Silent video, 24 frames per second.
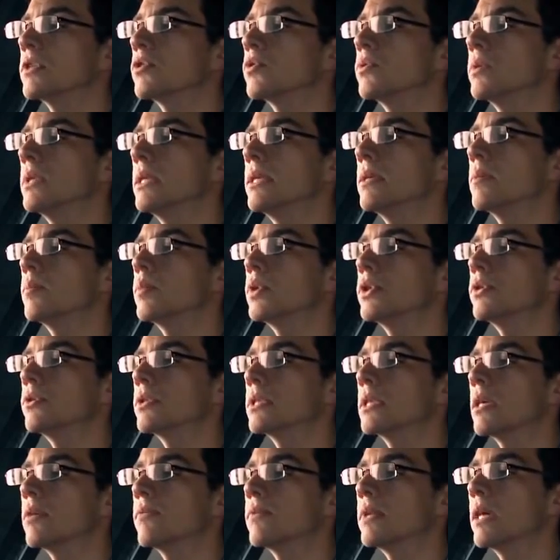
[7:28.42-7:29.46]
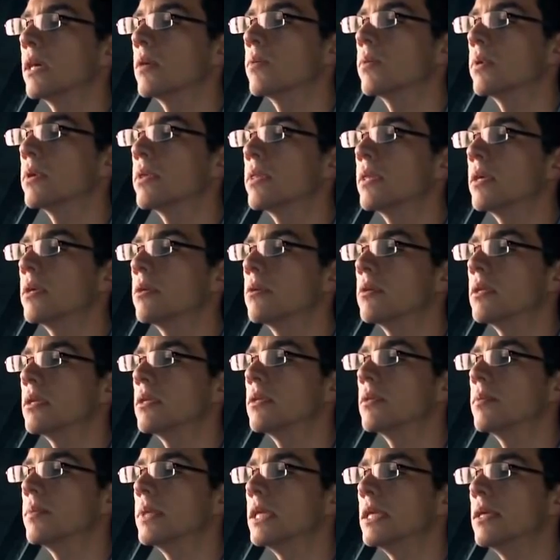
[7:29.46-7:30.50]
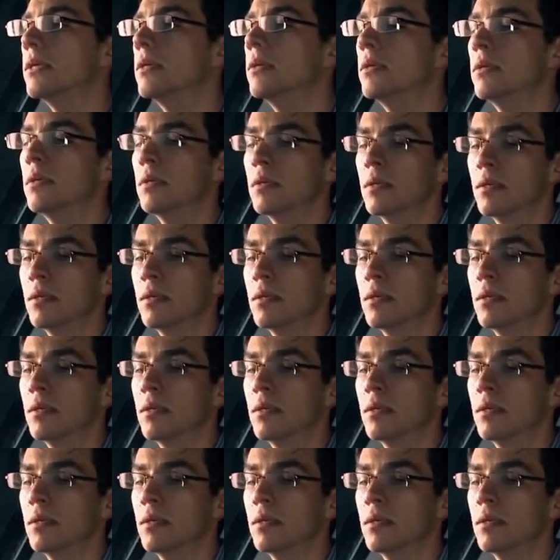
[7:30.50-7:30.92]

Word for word: visually and put yourself down where you think you need to be.